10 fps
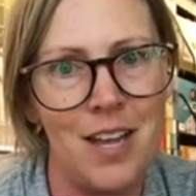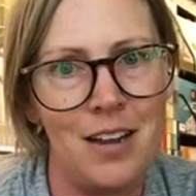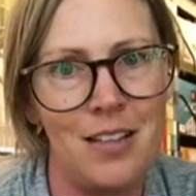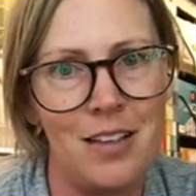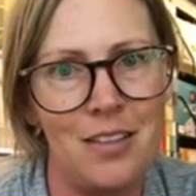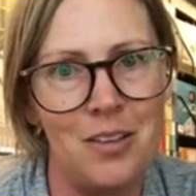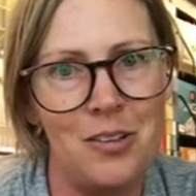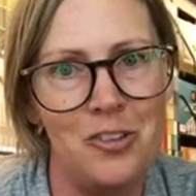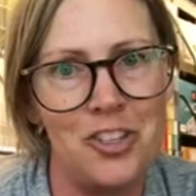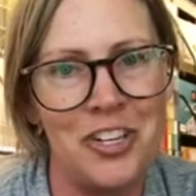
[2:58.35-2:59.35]
kind of like the
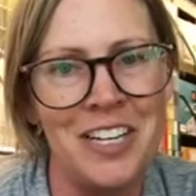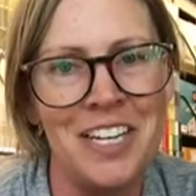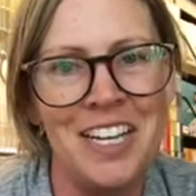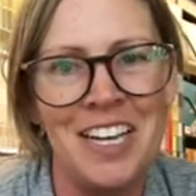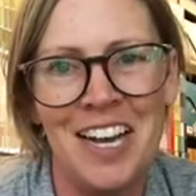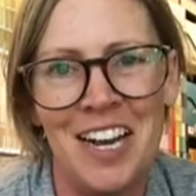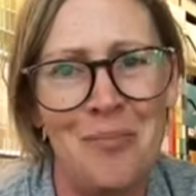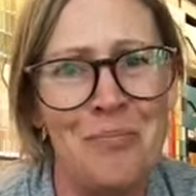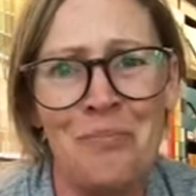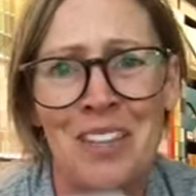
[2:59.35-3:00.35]
closure.
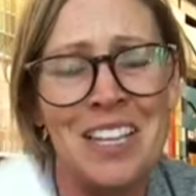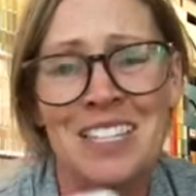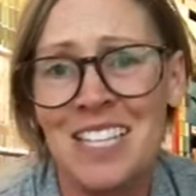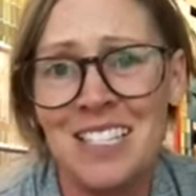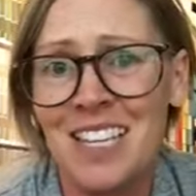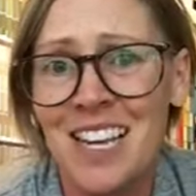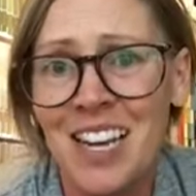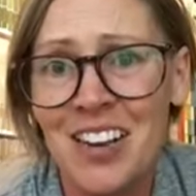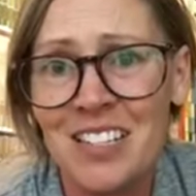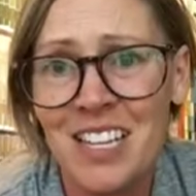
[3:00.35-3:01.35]
16
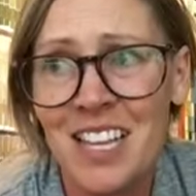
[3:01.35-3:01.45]
years,